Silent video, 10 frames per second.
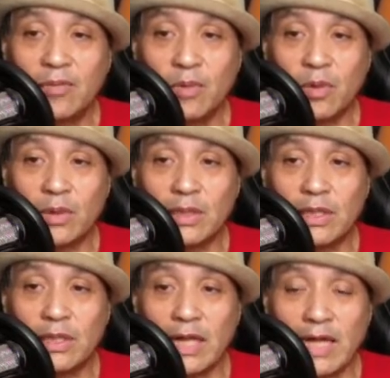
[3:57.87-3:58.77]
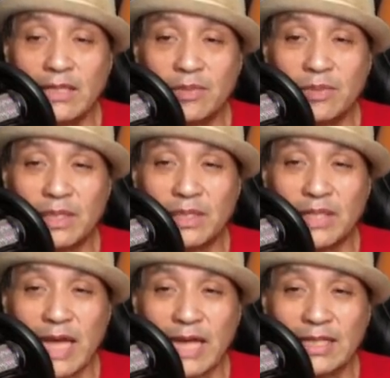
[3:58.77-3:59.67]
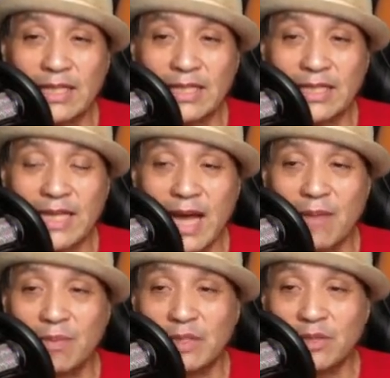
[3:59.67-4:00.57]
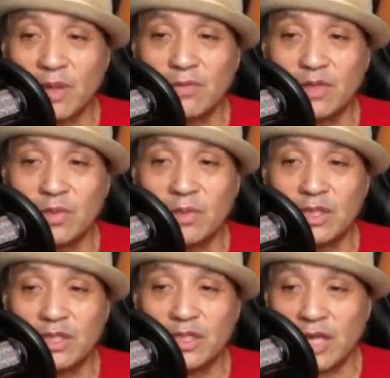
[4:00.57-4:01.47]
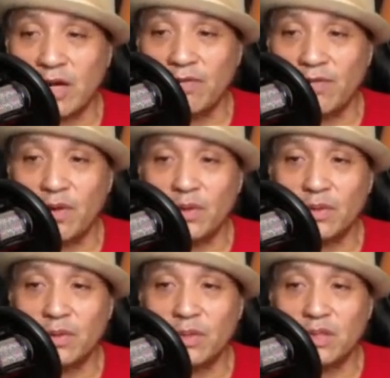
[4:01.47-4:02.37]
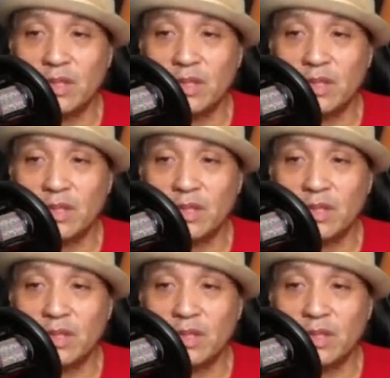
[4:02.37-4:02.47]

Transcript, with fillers: more than it has to be exact like the cat because we have so many cell phones and